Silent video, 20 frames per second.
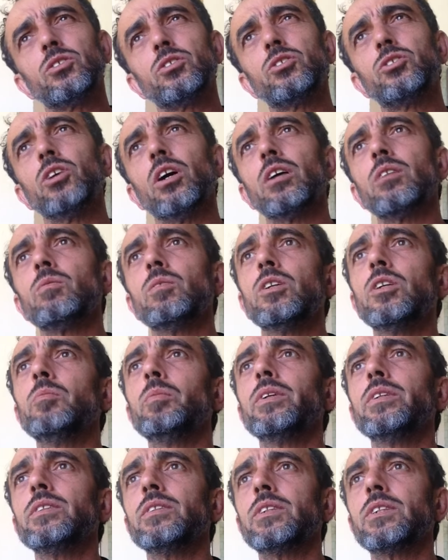John
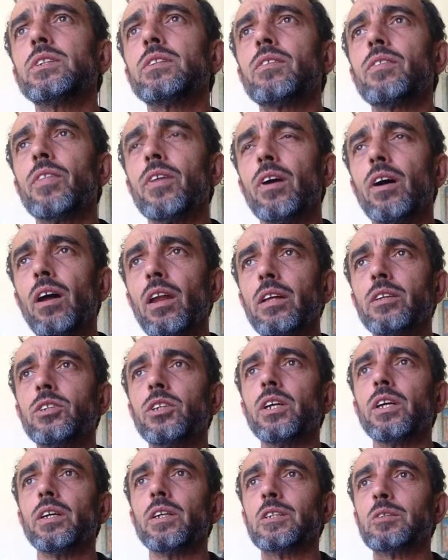Woolman's
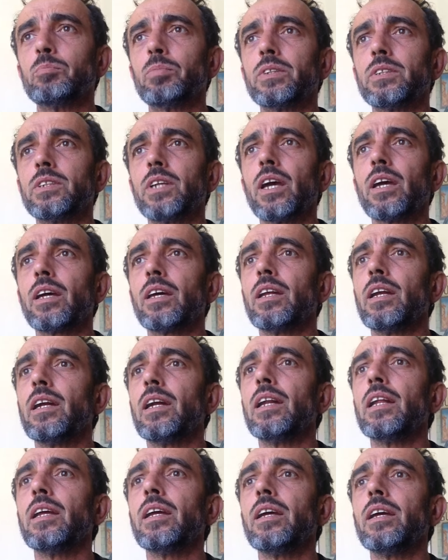theology is
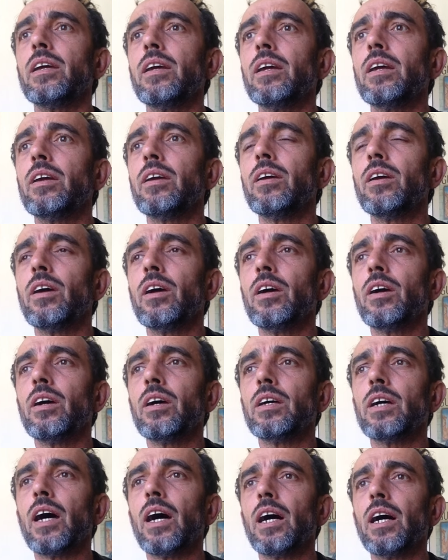particularly
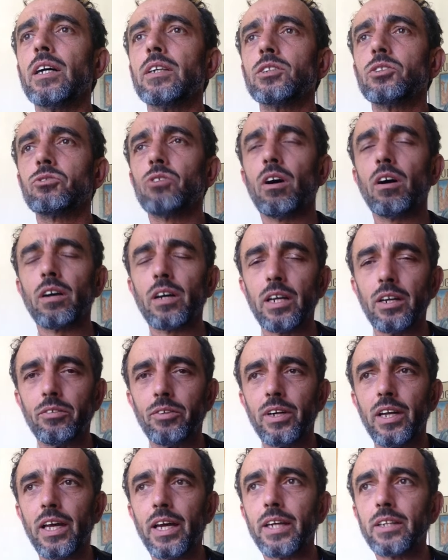strongly
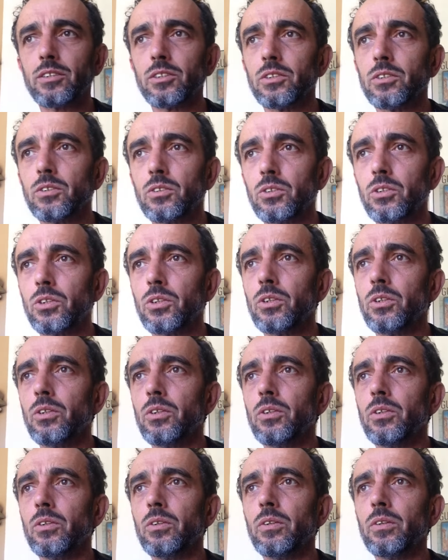related
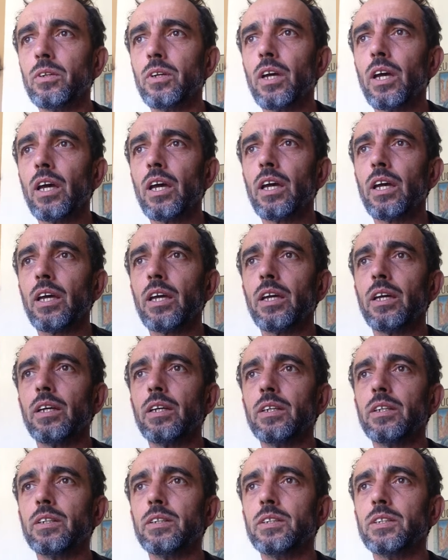to
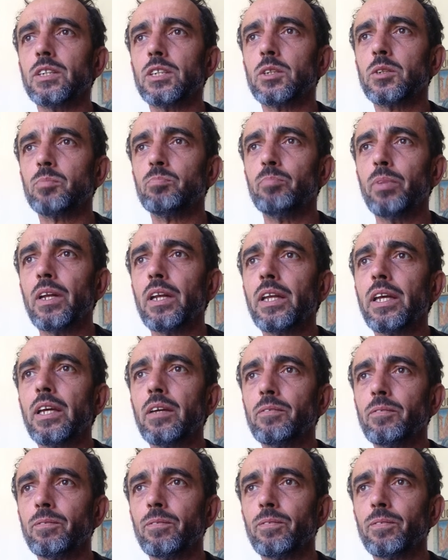his
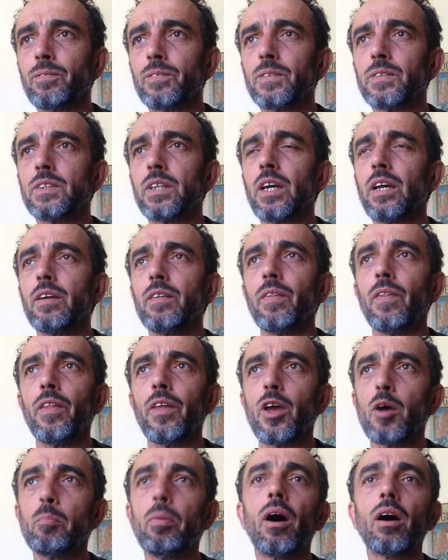beliefs in
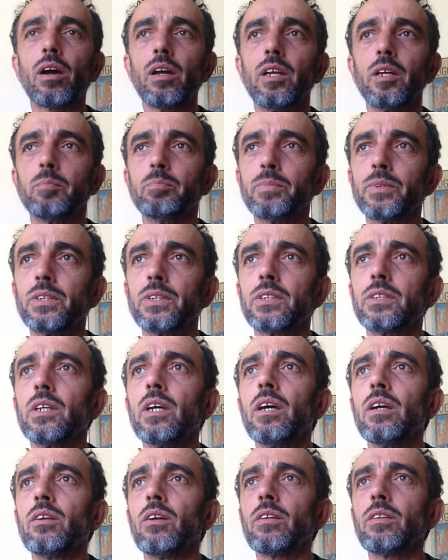the apocalypse,
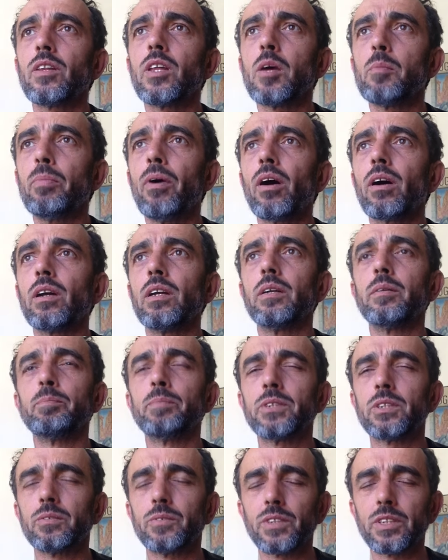not the
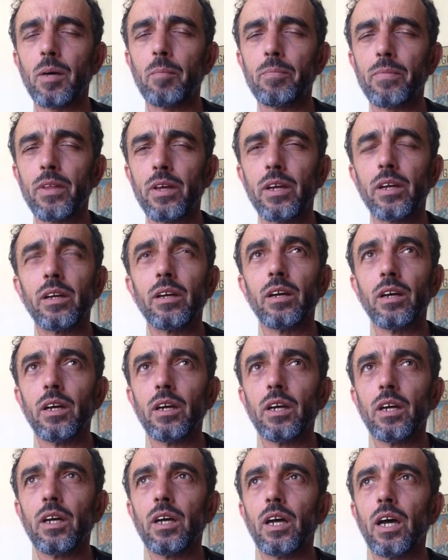apocalypse of something
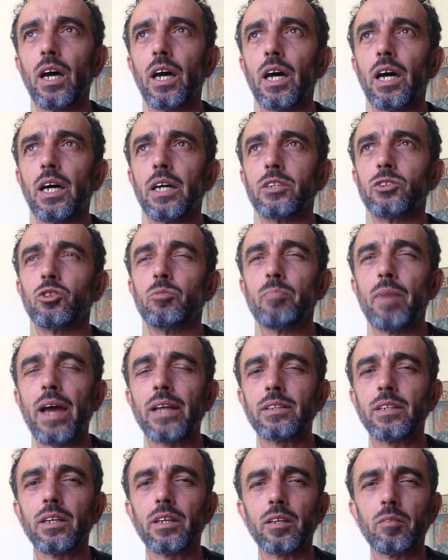
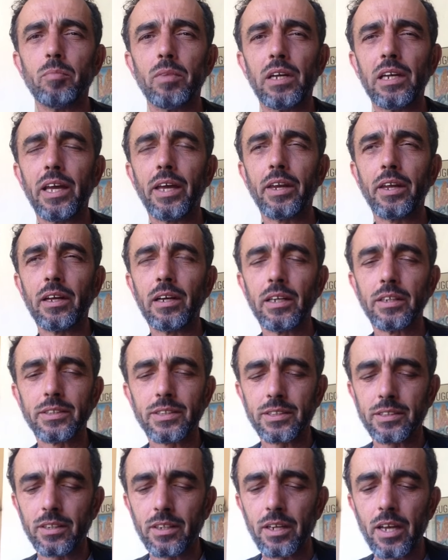dramatic,
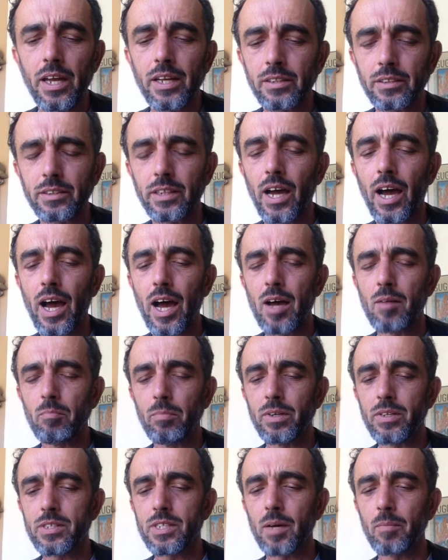millennialist, and end time,
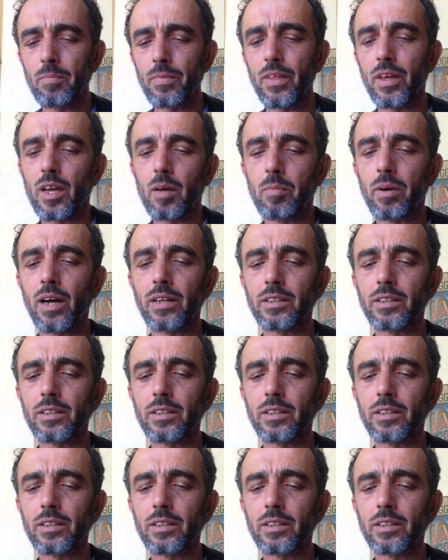but something,